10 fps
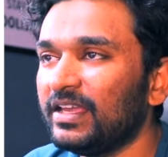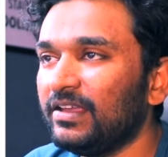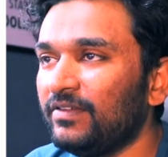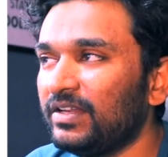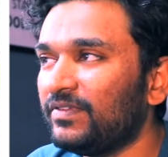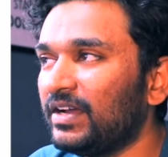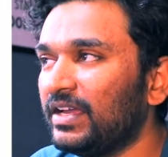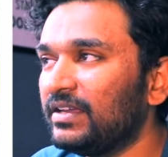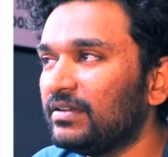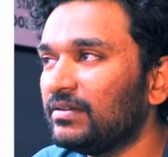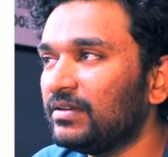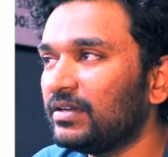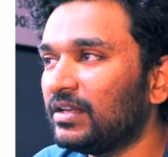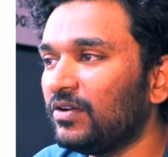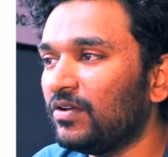Even if I
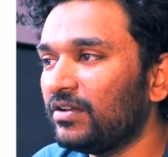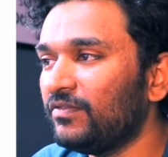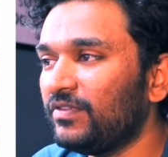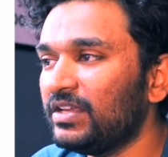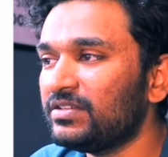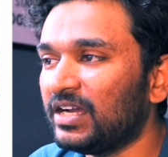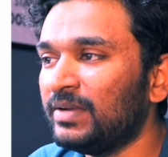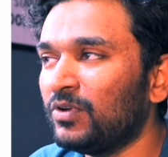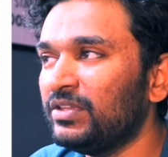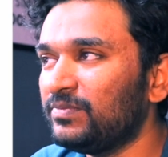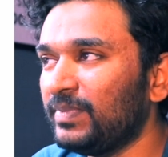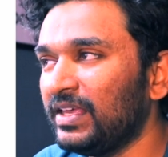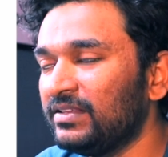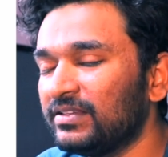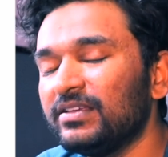click on refresh, I'm on this
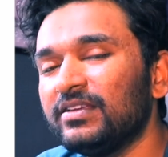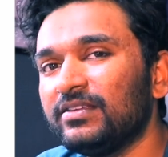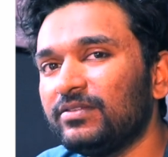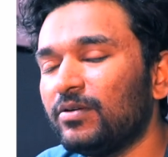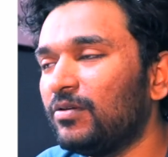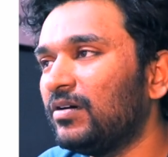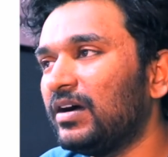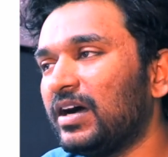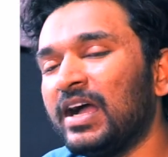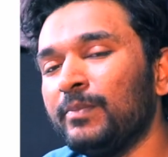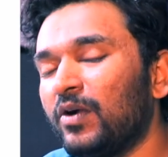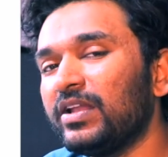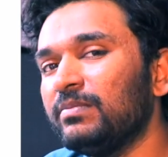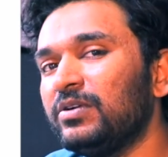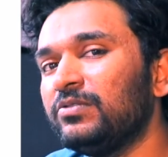page. So I'm not
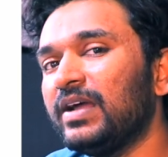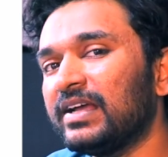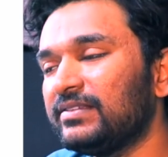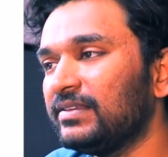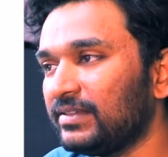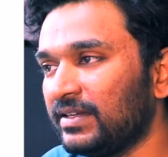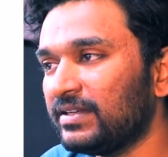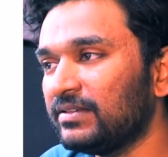able to access it